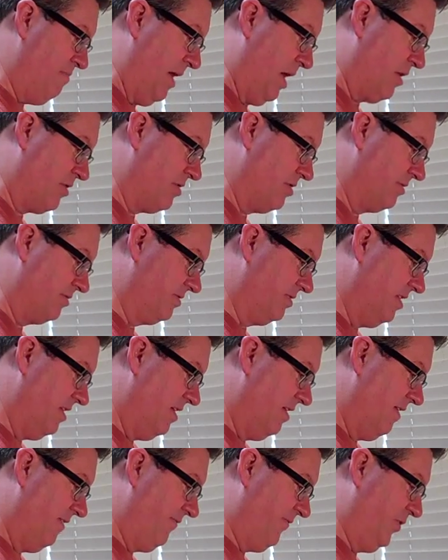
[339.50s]
powdered
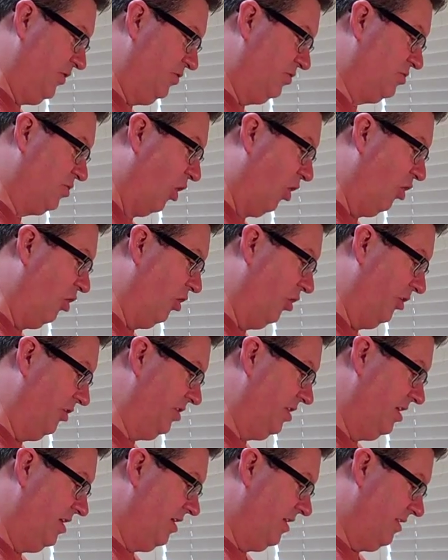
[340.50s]
food
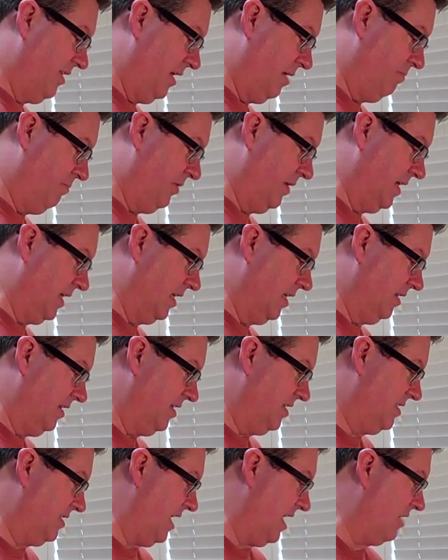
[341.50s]
gold that I'm putting into
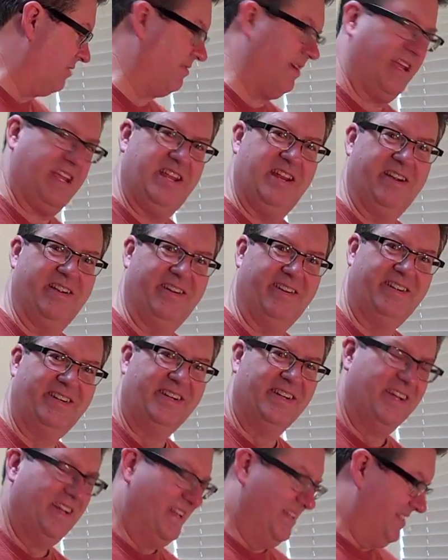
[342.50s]
this shake right here.
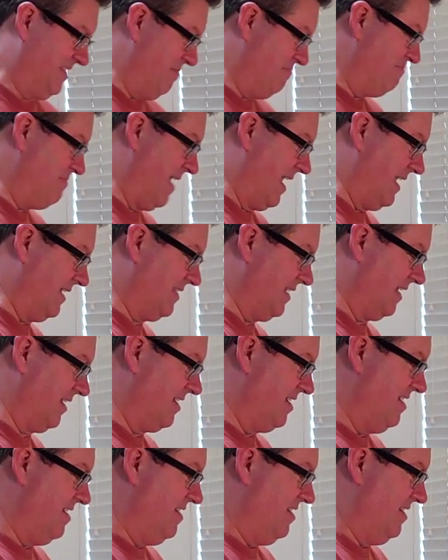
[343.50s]
It's
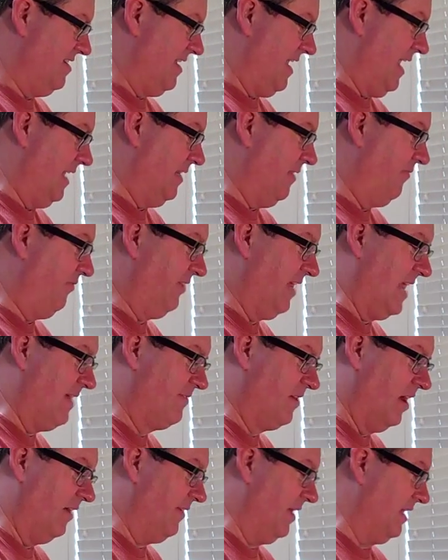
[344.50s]
amazing. And the
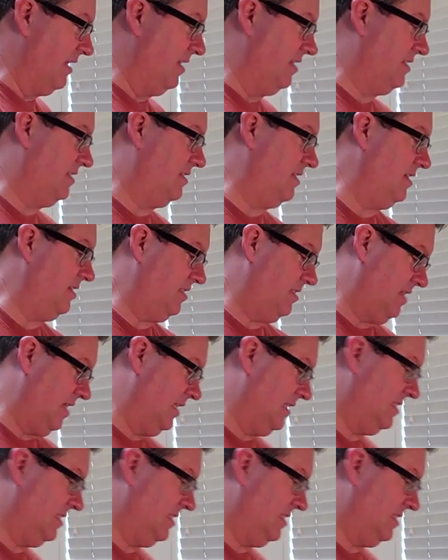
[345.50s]
flavor of it is just,